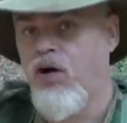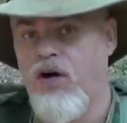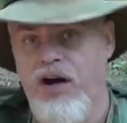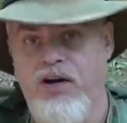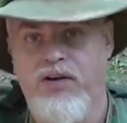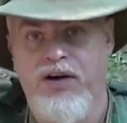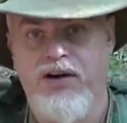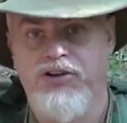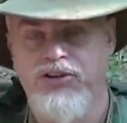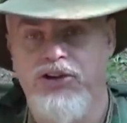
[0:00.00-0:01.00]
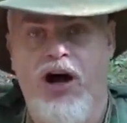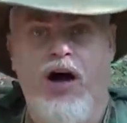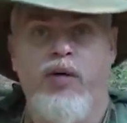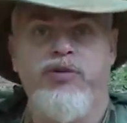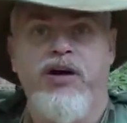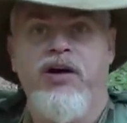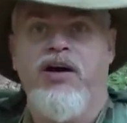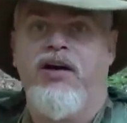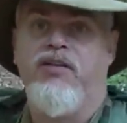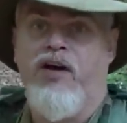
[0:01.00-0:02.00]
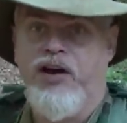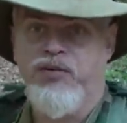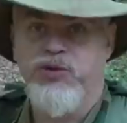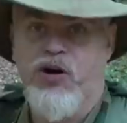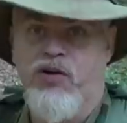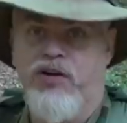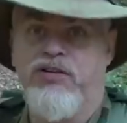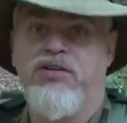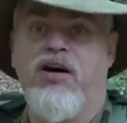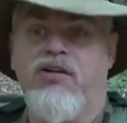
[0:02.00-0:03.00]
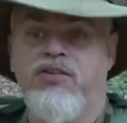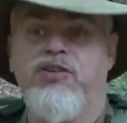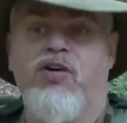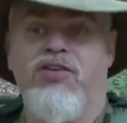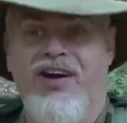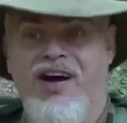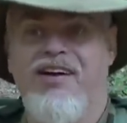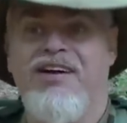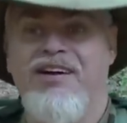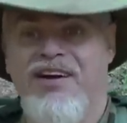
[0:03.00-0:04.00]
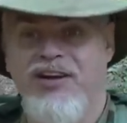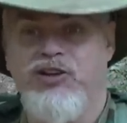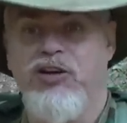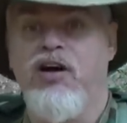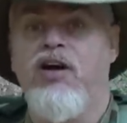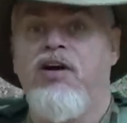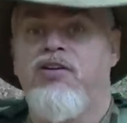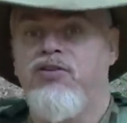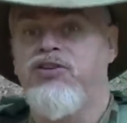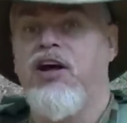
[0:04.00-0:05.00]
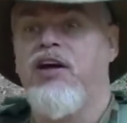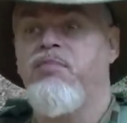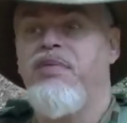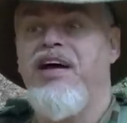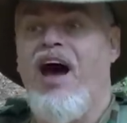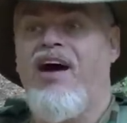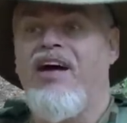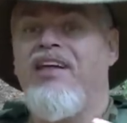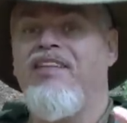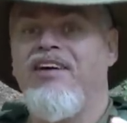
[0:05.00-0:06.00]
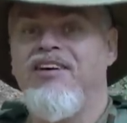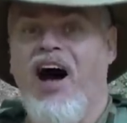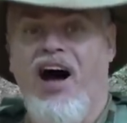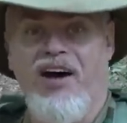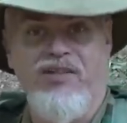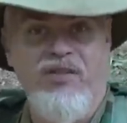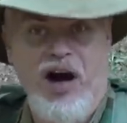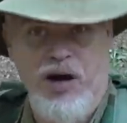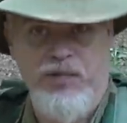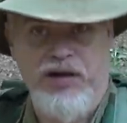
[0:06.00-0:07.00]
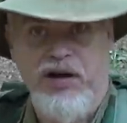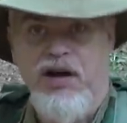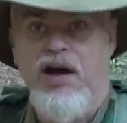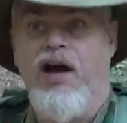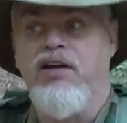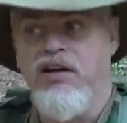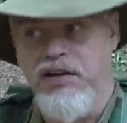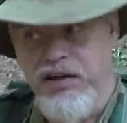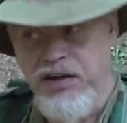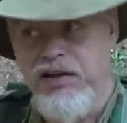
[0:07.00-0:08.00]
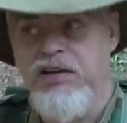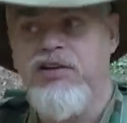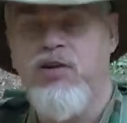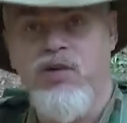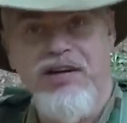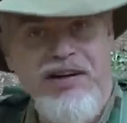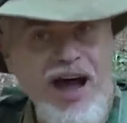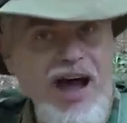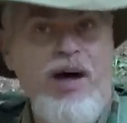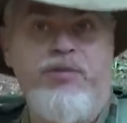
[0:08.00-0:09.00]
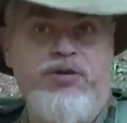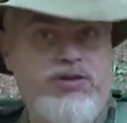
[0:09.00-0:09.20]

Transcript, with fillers: to our air-conditioned jobs. And the vast majority of us are not conditioned to suddenly be out in this hot environment. And you need to adapt